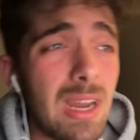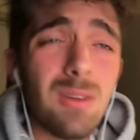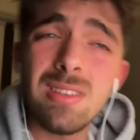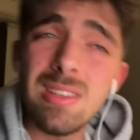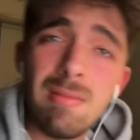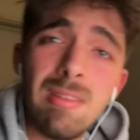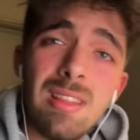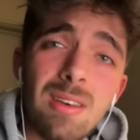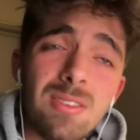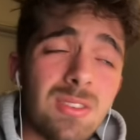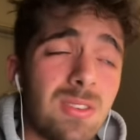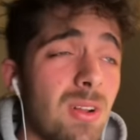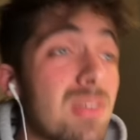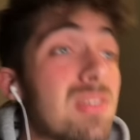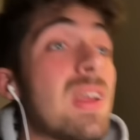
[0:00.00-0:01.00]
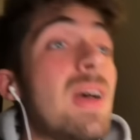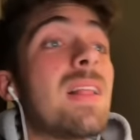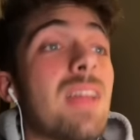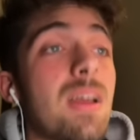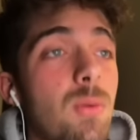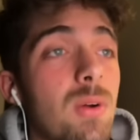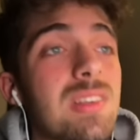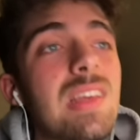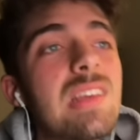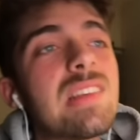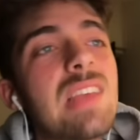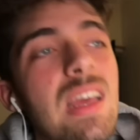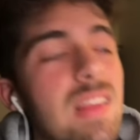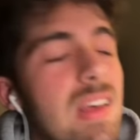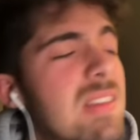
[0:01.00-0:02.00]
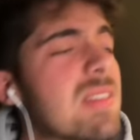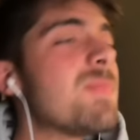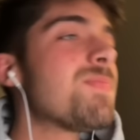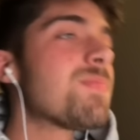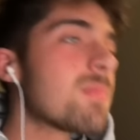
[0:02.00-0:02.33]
now at $70,000? Like, once they say this,